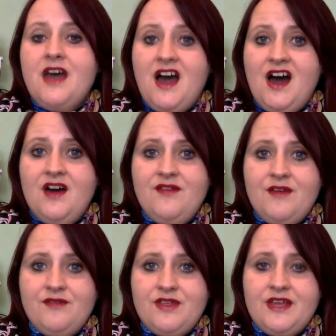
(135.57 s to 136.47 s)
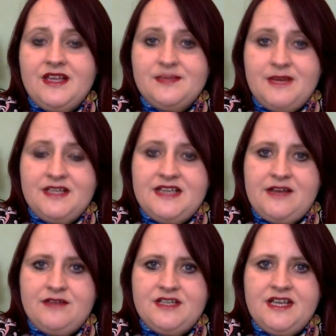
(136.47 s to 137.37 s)
the heart of everything is my
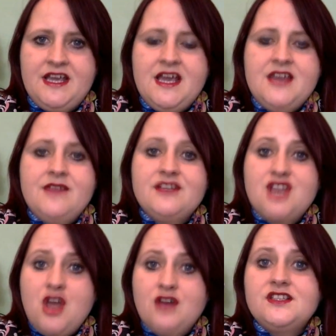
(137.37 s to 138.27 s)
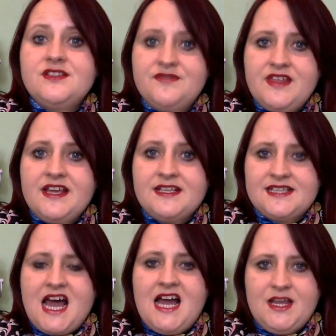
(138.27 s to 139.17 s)
integrity. There is lots of things
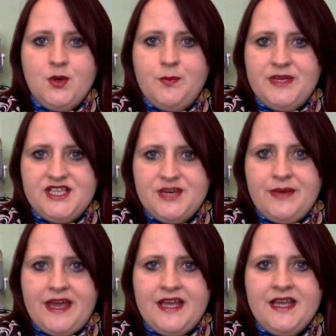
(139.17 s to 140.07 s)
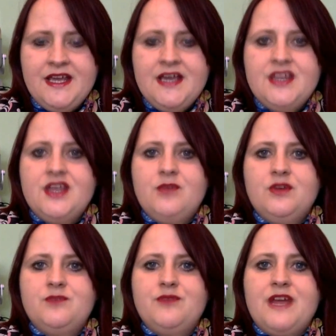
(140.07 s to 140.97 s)
that I could be doing that
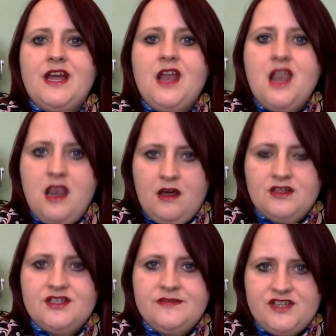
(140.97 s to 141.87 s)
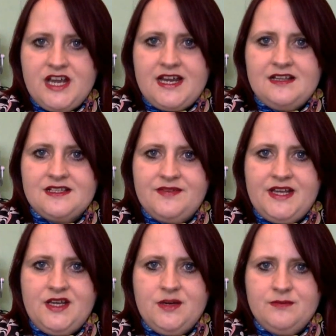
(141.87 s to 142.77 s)
would bring lots of channels of
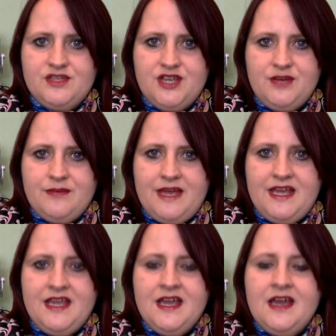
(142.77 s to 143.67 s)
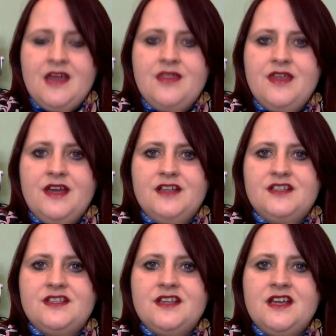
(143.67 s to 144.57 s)
income to me
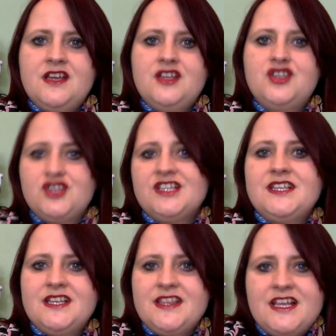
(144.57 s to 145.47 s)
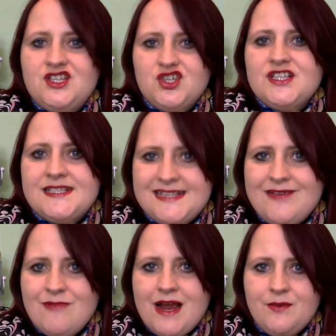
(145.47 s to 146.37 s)
that don't
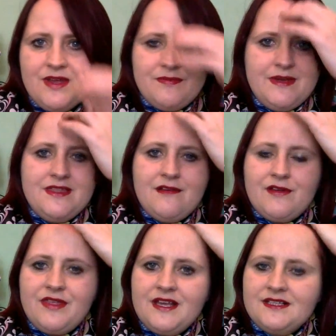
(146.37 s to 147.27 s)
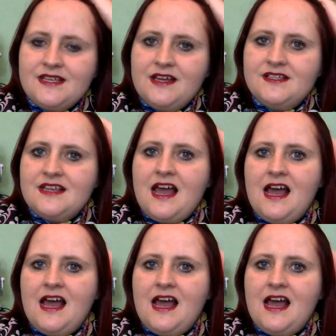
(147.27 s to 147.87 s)
sit right with me. There are things that